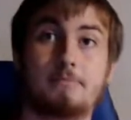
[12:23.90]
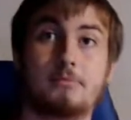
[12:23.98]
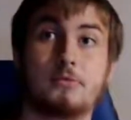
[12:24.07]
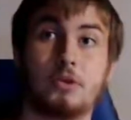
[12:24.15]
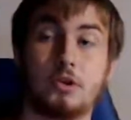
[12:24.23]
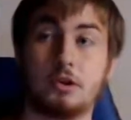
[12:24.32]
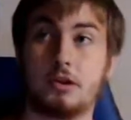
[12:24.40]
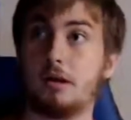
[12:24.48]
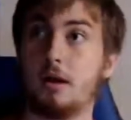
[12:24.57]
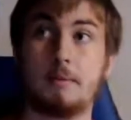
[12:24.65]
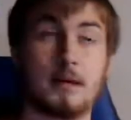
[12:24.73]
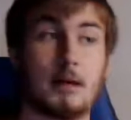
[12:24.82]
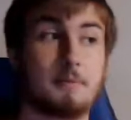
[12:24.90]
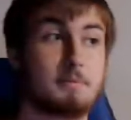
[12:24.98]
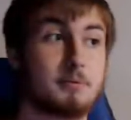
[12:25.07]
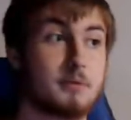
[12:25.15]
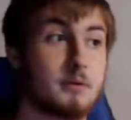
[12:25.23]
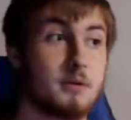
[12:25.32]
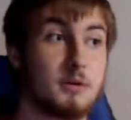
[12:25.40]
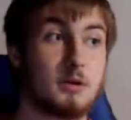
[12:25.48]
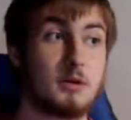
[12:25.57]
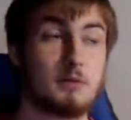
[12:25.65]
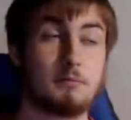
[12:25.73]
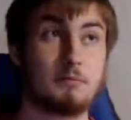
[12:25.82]
just coming up,
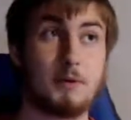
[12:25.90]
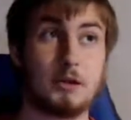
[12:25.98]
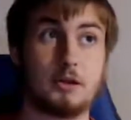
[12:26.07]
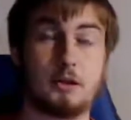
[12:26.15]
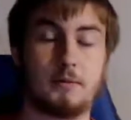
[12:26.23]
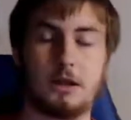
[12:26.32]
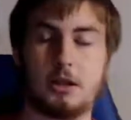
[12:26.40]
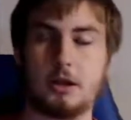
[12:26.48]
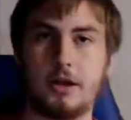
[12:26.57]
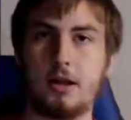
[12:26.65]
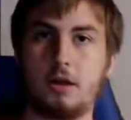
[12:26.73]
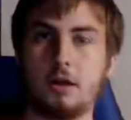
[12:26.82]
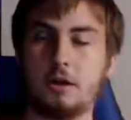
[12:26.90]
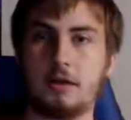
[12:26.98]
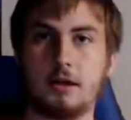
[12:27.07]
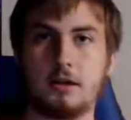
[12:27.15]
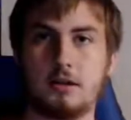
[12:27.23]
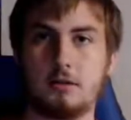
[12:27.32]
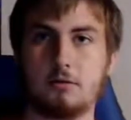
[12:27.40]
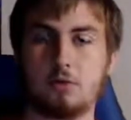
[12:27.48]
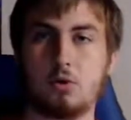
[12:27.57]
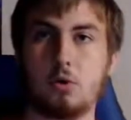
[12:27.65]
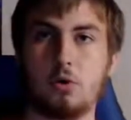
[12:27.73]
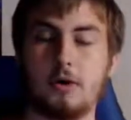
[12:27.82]
basically depending on how long it takes to
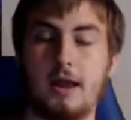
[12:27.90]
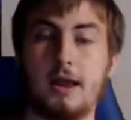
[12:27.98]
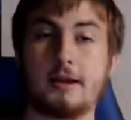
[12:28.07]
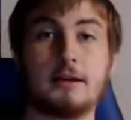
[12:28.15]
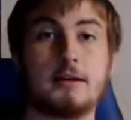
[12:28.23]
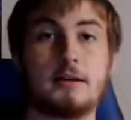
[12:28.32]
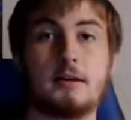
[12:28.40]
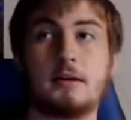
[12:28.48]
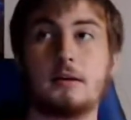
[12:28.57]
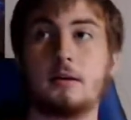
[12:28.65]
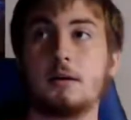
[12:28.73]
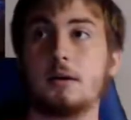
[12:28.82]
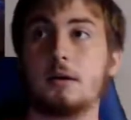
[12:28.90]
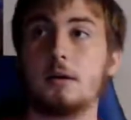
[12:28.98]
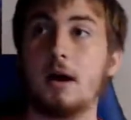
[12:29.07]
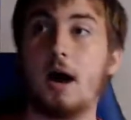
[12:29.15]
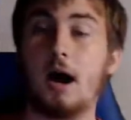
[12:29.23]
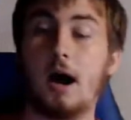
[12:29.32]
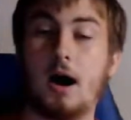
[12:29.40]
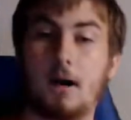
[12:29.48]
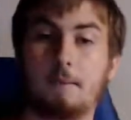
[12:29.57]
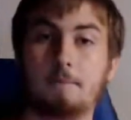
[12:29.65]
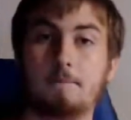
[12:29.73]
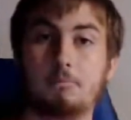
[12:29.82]
record and edit.
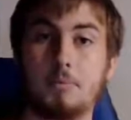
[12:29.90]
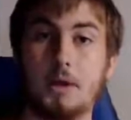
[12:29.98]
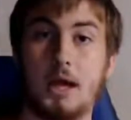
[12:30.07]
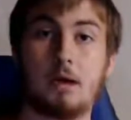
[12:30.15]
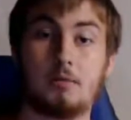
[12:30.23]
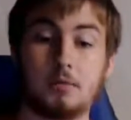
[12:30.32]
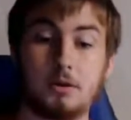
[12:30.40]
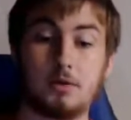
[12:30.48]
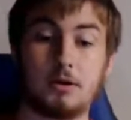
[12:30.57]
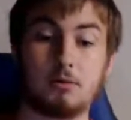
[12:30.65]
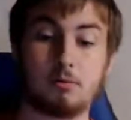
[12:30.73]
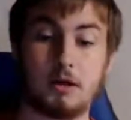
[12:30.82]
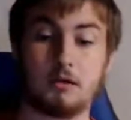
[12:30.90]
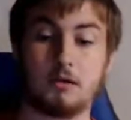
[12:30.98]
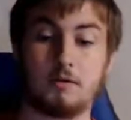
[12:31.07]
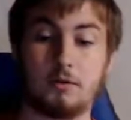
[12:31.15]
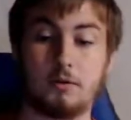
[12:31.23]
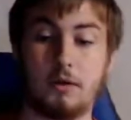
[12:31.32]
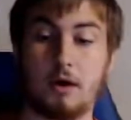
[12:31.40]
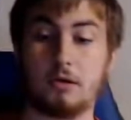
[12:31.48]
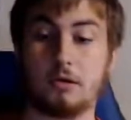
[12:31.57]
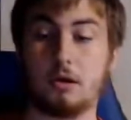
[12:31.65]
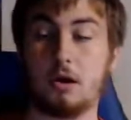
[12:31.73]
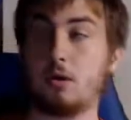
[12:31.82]
But yeah, I'll be doing a race review though,
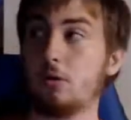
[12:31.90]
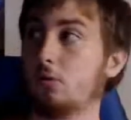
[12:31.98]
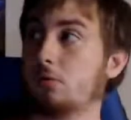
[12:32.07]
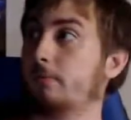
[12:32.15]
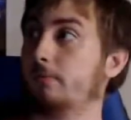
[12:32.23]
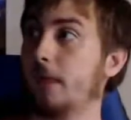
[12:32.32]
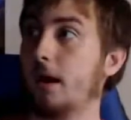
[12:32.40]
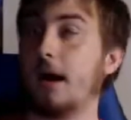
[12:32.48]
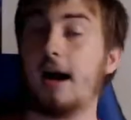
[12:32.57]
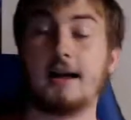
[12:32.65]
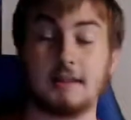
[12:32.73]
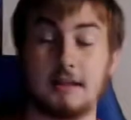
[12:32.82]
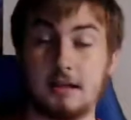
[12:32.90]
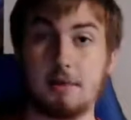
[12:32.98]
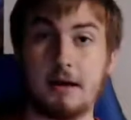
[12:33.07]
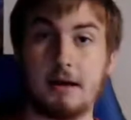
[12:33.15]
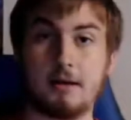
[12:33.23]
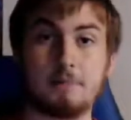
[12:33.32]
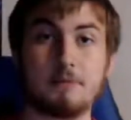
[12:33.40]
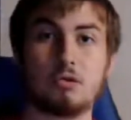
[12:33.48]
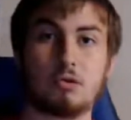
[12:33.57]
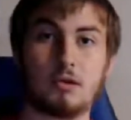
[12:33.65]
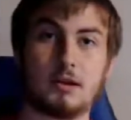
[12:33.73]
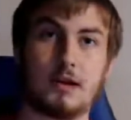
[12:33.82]
so I need to get back up there
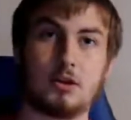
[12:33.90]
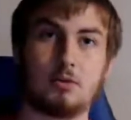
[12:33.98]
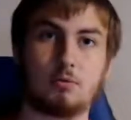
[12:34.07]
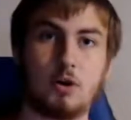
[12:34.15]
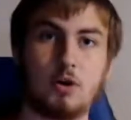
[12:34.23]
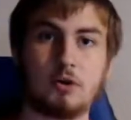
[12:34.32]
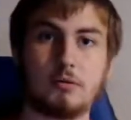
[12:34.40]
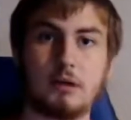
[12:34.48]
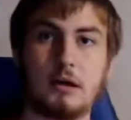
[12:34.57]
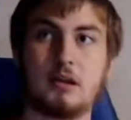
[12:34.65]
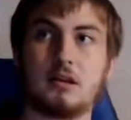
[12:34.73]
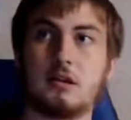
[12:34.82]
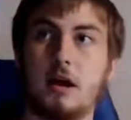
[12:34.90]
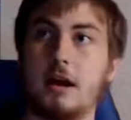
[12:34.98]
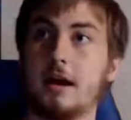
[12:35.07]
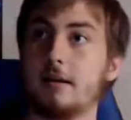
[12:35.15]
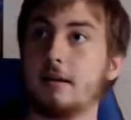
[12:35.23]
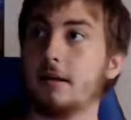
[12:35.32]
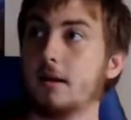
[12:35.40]
so I can actually watch the race. And